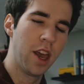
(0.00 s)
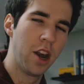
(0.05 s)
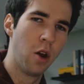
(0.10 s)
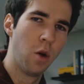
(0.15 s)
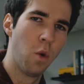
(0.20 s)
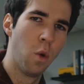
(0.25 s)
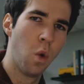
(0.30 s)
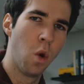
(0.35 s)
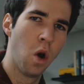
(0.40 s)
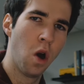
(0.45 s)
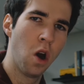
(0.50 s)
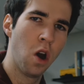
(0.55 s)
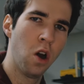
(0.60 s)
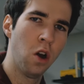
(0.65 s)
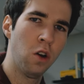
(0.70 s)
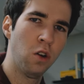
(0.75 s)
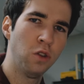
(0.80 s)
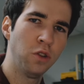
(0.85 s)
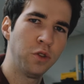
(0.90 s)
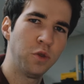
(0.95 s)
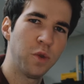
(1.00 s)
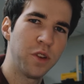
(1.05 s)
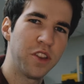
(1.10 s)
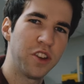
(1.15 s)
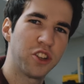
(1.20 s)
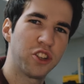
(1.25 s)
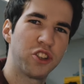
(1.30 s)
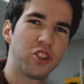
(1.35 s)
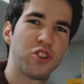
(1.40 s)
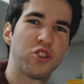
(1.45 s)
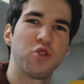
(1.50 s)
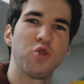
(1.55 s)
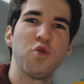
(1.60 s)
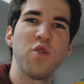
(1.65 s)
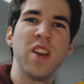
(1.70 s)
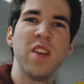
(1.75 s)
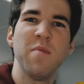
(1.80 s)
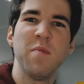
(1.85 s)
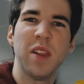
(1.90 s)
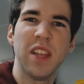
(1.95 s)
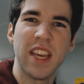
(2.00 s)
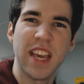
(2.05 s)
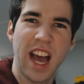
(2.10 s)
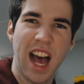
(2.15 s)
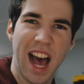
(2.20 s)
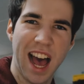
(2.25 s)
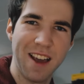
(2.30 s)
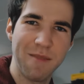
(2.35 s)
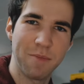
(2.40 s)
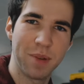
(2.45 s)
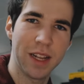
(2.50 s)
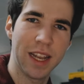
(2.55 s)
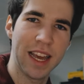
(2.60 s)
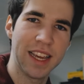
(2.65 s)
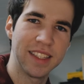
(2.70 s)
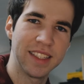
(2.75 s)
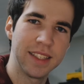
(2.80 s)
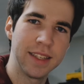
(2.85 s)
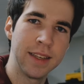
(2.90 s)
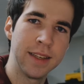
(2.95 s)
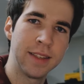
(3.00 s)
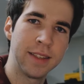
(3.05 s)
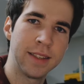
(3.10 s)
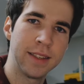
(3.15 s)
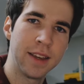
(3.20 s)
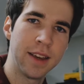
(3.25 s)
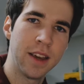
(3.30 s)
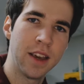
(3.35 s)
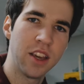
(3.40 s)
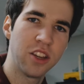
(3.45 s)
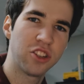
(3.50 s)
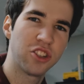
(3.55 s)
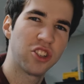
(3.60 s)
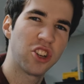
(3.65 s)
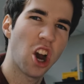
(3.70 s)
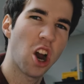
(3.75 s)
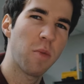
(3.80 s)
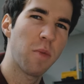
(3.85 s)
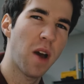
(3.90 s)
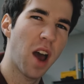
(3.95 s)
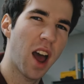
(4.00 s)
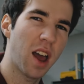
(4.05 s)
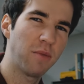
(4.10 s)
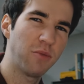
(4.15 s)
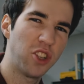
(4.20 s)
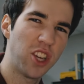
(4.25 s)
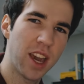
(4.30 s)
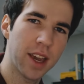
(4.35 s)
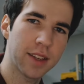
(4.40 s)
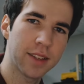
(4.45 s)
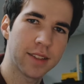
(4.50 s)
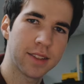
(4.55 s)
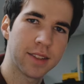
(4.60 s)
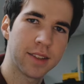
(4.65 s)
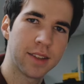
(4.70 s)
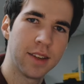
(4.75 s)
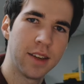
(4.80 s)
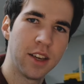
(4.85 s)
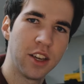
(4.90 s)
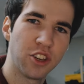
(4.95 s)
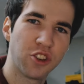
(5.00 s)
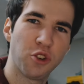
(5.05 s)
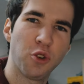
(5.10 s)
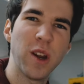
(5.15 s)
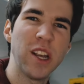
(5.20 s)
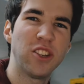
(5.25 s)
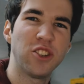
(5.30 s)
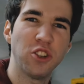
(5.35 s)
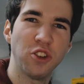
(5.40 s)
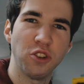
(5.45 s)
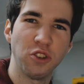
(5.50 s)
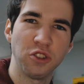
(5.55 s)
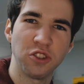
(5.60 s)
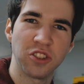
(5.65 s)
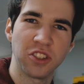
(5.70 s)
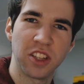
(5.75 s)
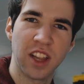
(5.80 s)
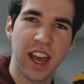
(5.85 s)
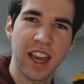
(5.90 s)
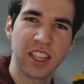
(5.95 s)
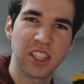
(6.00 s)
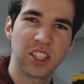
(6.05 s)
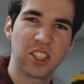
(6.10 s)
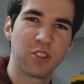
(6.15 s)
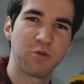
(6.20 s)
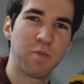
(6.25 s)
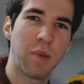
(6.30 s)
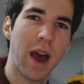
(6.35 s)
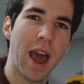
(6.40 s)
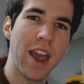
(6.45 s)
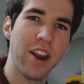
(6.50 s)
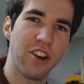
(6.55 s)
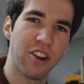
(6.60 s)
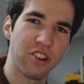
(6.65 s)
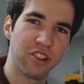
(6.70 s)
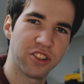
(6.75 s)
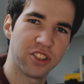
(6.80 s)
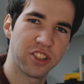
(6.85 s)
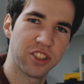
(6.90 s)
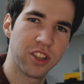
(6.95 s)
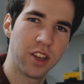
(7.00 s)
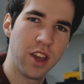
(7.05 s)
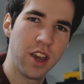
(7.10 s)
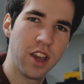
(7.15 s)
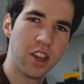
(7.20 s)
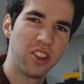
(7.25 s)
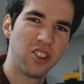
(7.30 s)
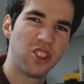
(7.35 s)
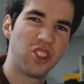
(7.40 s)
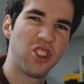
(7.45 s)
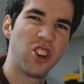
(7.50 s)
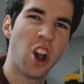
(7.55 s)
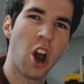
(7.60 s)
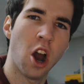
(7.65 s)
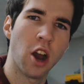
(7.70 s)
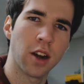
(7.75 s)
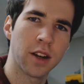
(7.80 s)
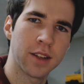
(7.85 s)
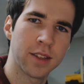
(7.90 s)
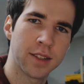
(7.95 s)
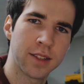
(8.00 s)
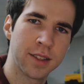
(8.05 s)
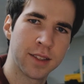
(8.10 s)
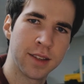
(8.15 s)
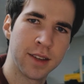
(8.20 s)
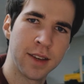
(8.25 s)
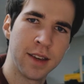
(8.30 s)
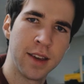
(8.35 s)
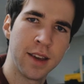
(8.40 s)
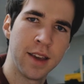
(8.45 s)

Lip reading: a world with extremely high places, sharp objects, creatures like spiders, sharks,